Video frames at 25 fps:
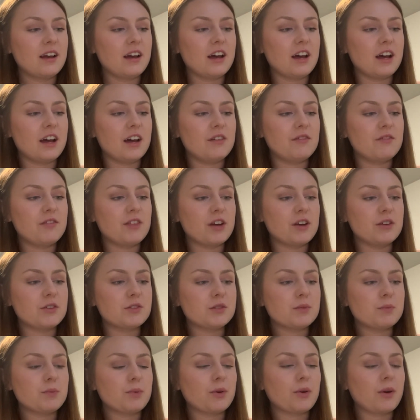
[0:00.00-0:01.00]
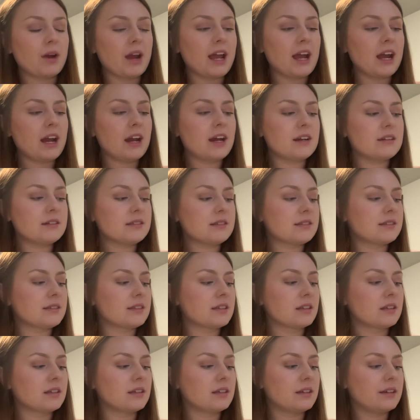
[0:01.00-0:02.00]
of those prayers.
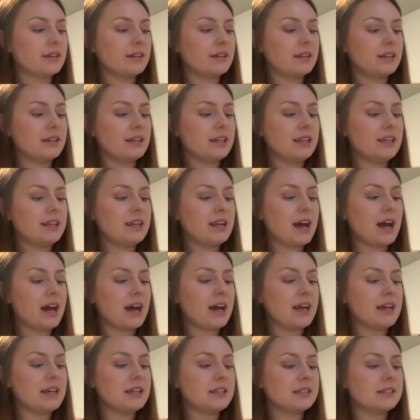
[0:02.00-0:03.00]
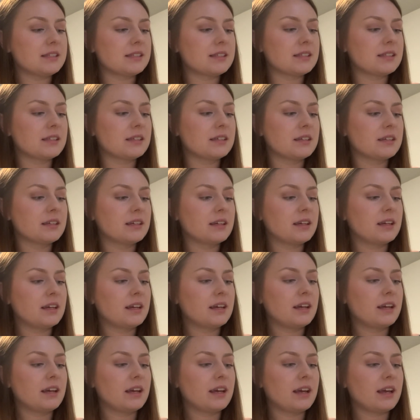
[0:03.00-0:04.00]
Nice
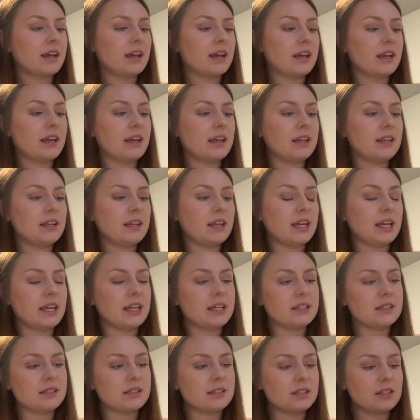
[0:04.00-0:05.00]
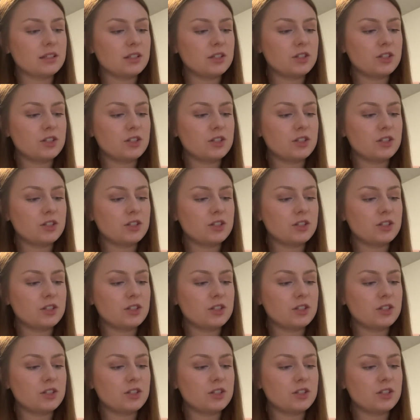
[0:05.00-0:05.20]
and neat.